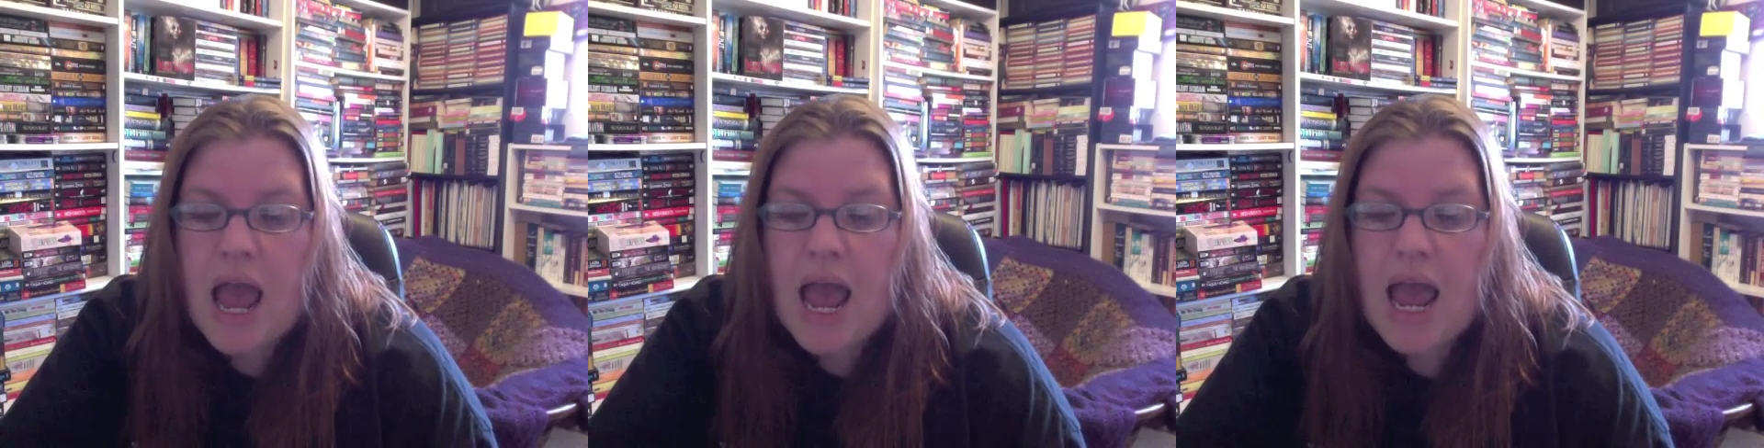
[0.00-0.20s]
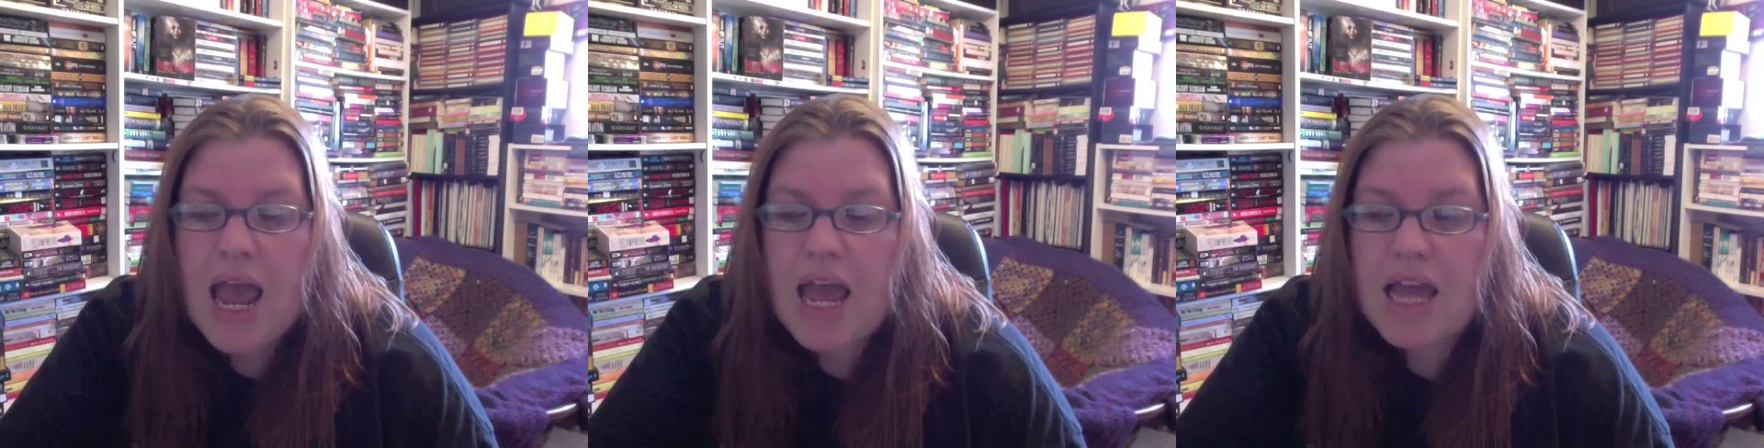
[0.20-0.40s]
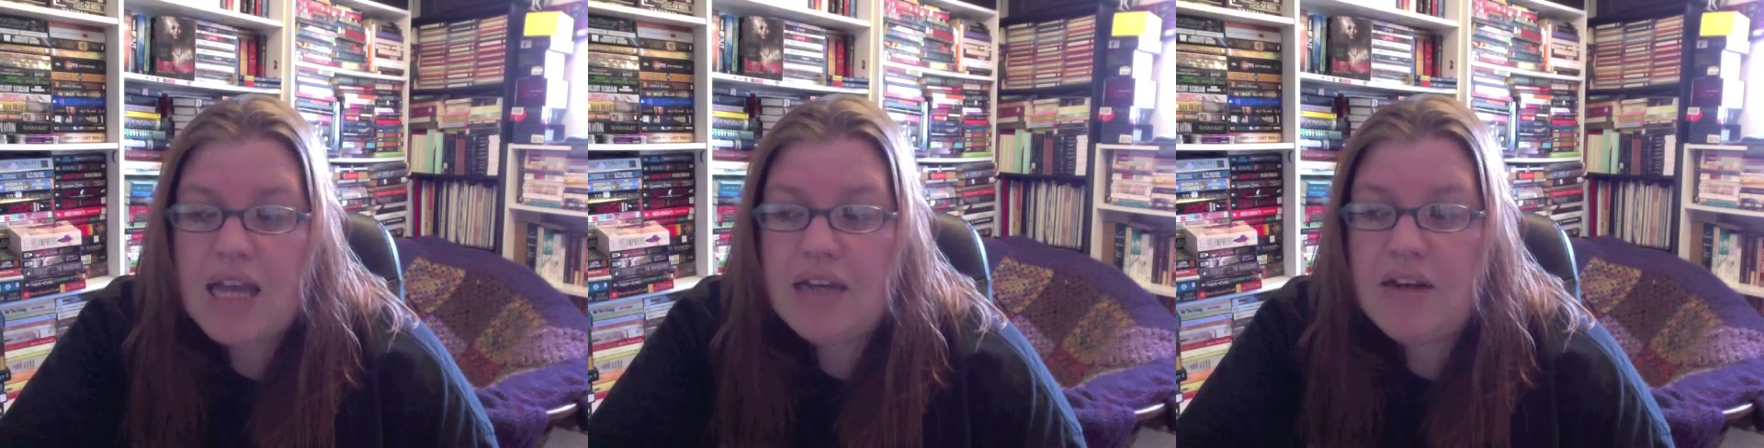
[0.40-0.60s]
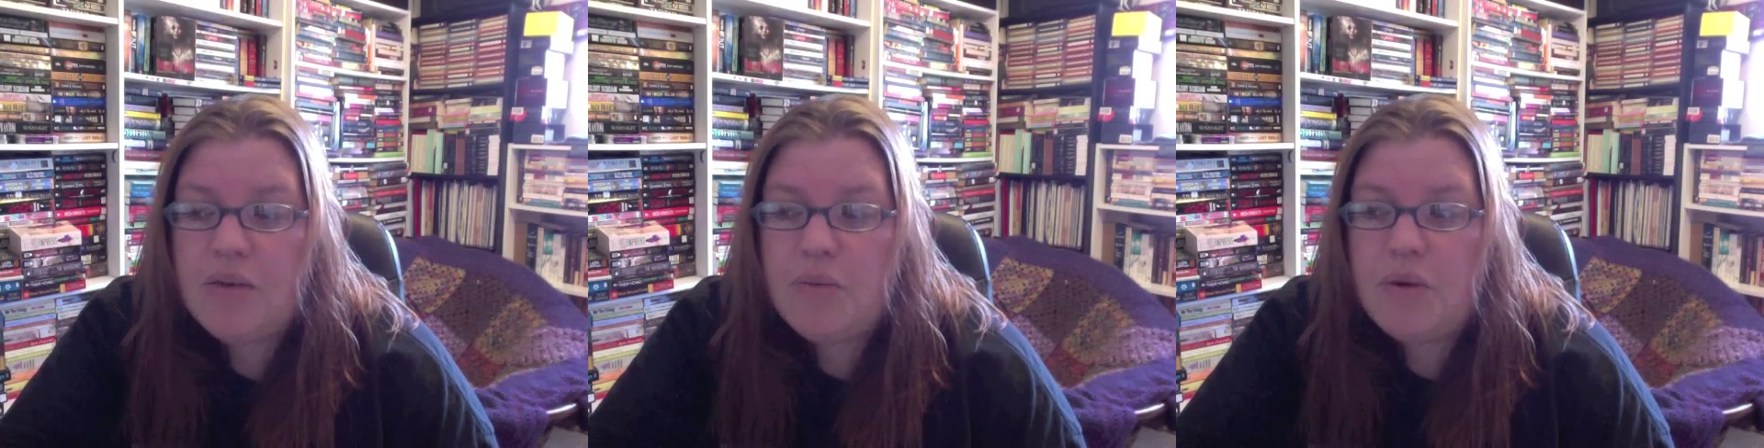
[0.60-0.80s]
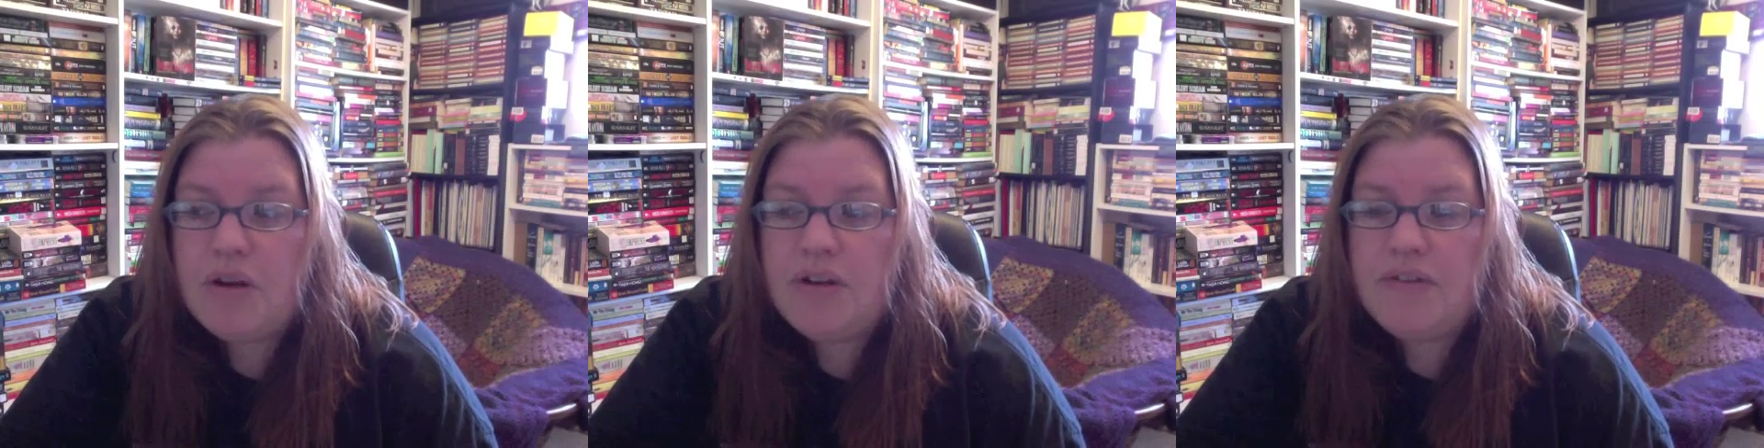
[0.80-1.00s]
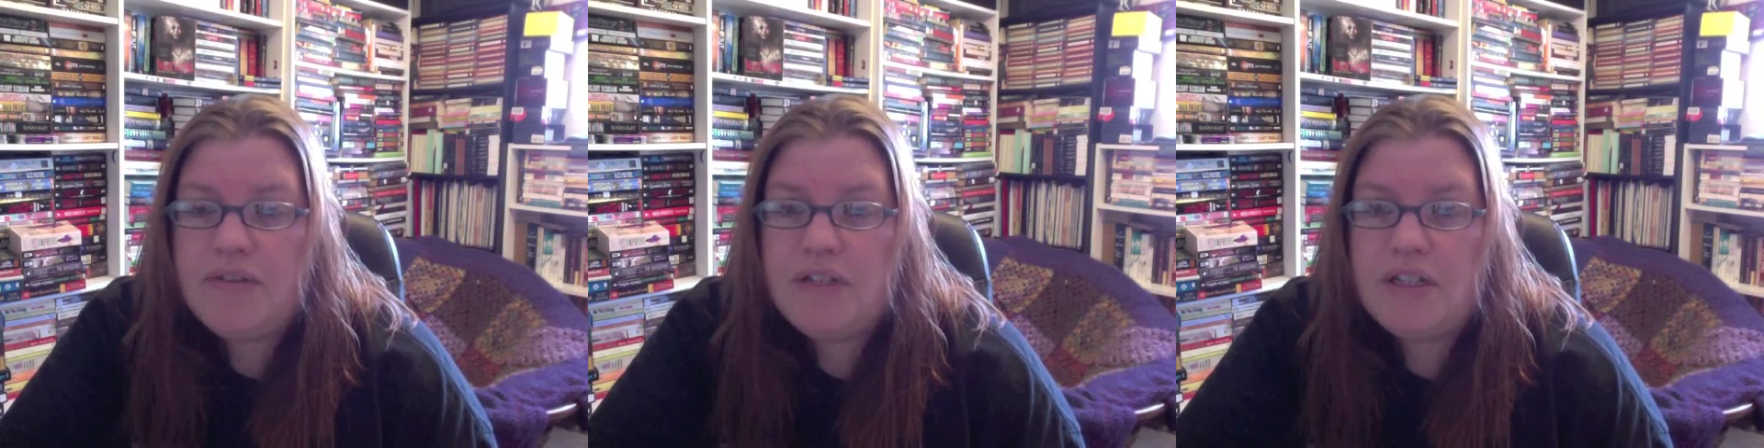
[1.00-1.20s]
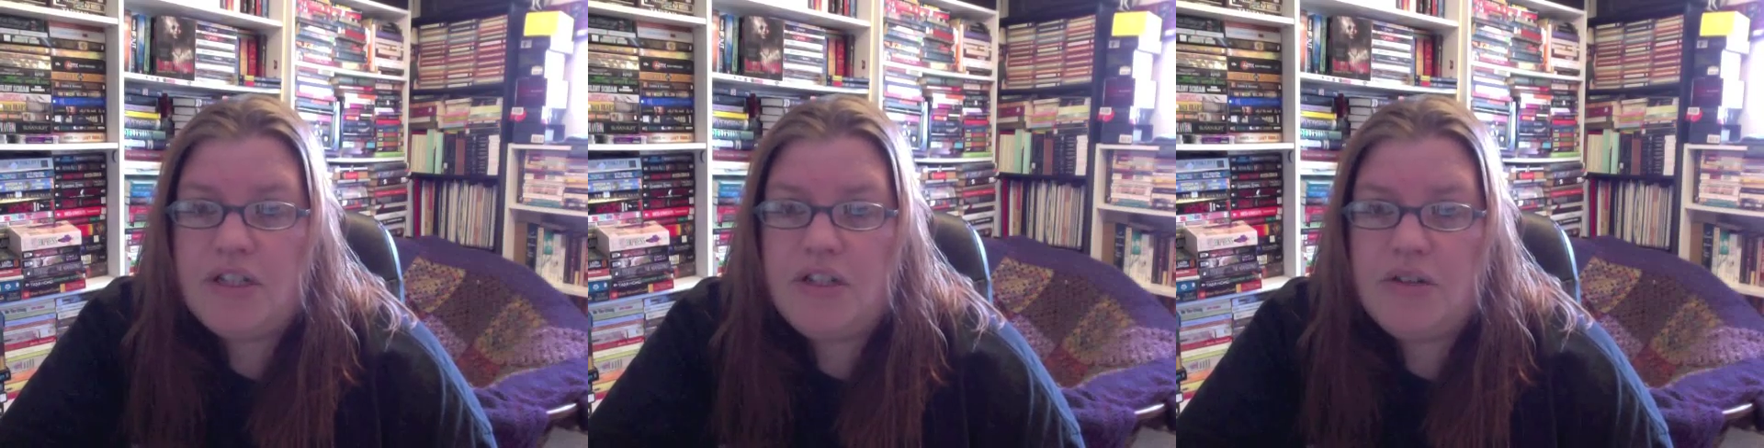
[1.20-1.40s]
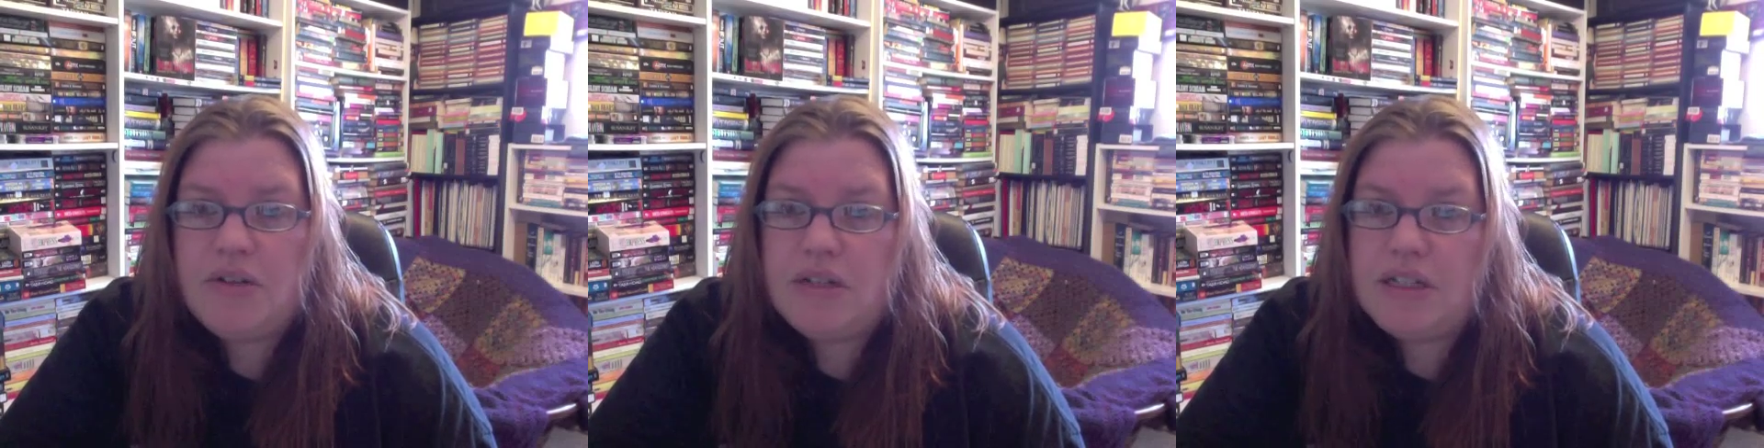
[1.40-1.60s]
and one of the
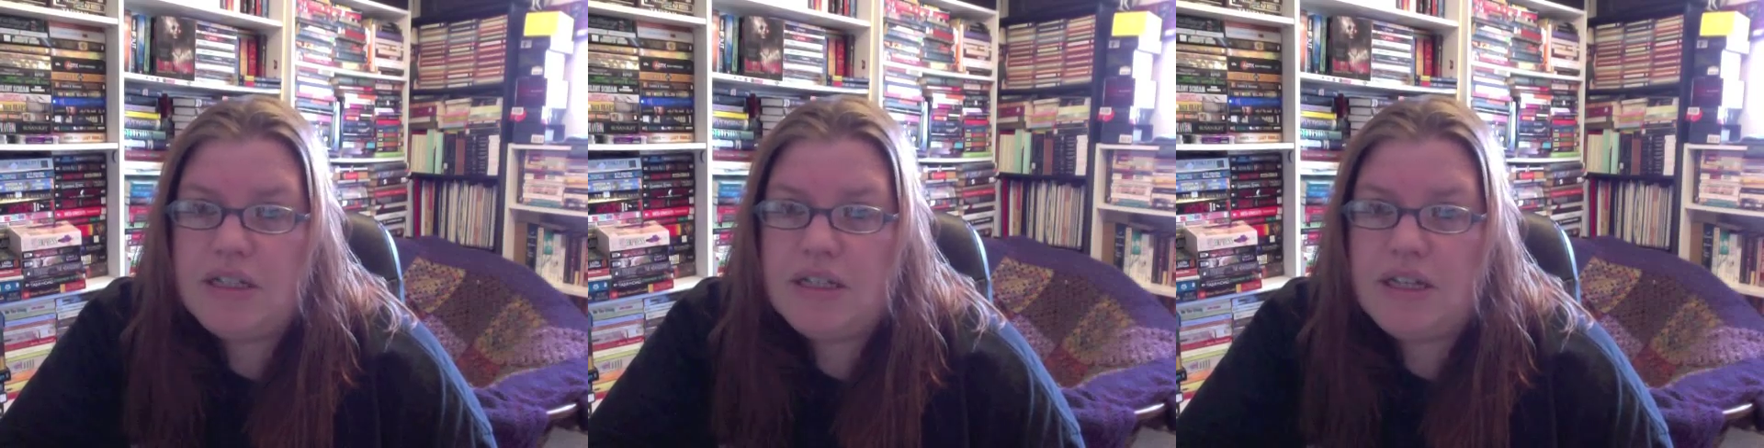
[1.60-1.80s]
students